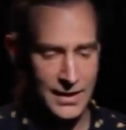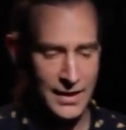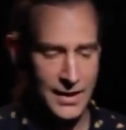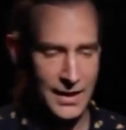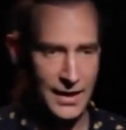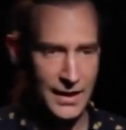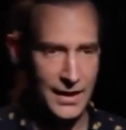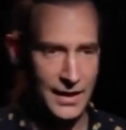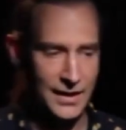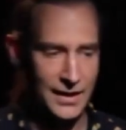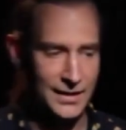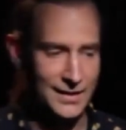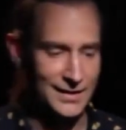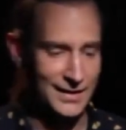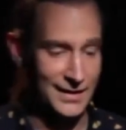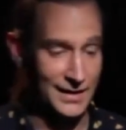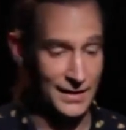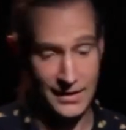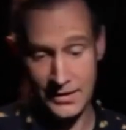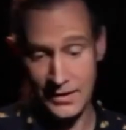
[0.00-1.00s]
And
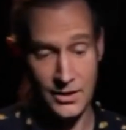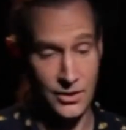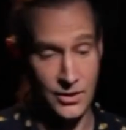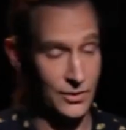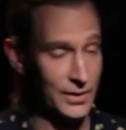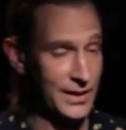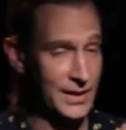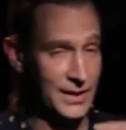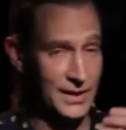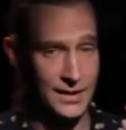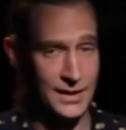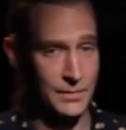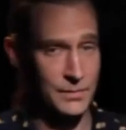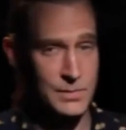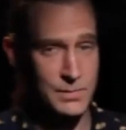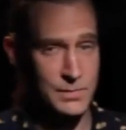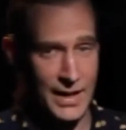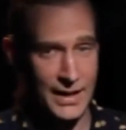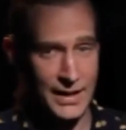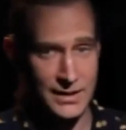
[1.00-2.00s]
it, again, comes
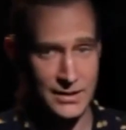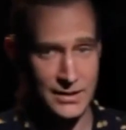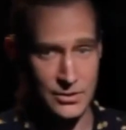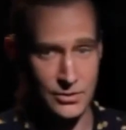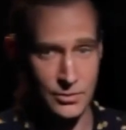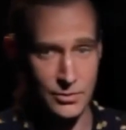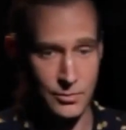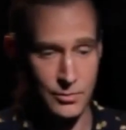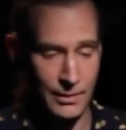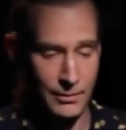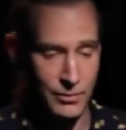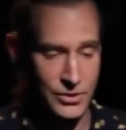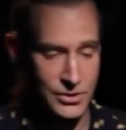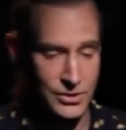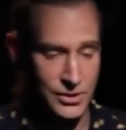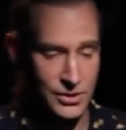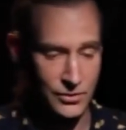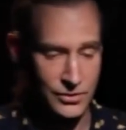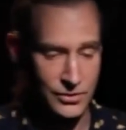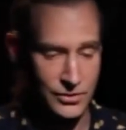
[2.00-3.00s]
back to Pepper's
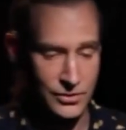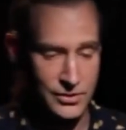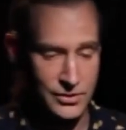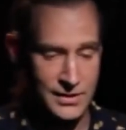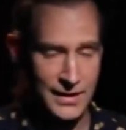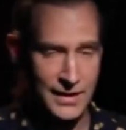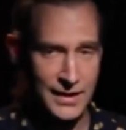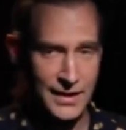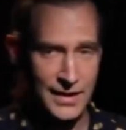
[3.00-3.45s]
Ghost.